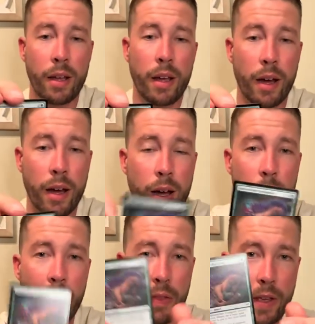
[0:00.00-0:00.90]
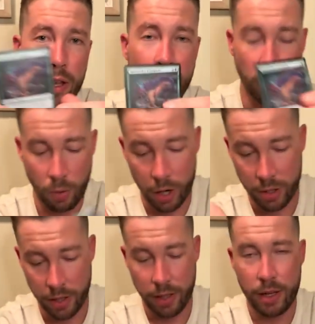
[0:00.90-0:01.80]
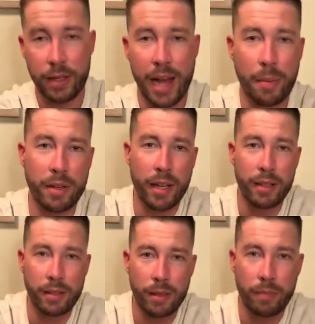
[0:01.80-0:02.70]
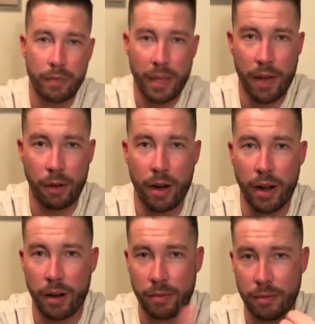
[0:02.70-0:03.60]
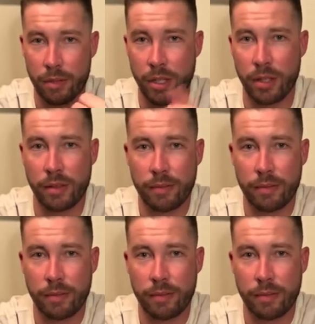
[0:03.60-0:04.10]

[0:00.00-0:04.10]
And thank you for watching Tapped and Tasting. Have a great night. Cheers.